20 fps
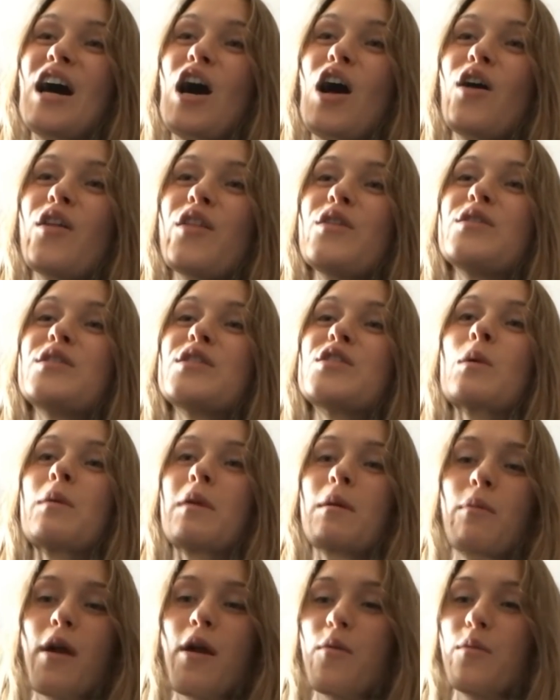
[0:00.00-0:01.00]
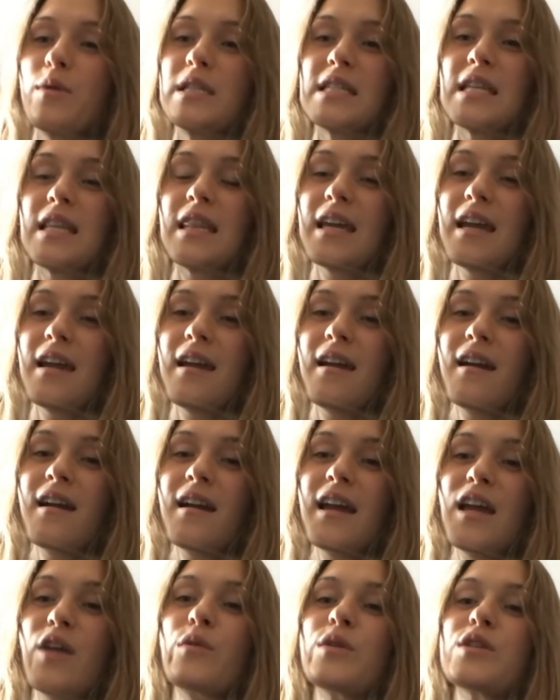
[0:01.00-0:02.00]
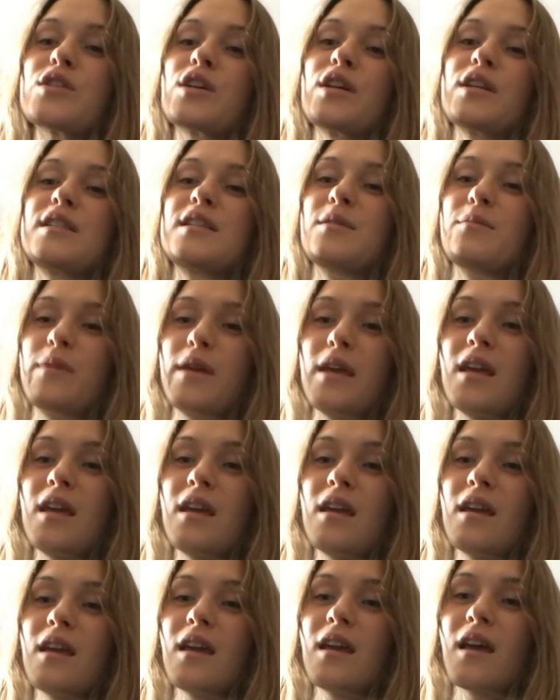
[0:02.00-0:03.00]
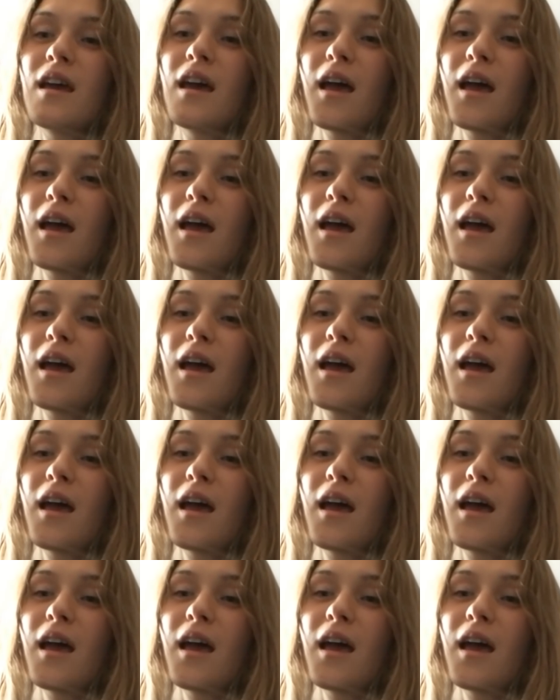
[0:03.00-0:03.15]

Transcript: although the swimming part wasn't there, it was good to be.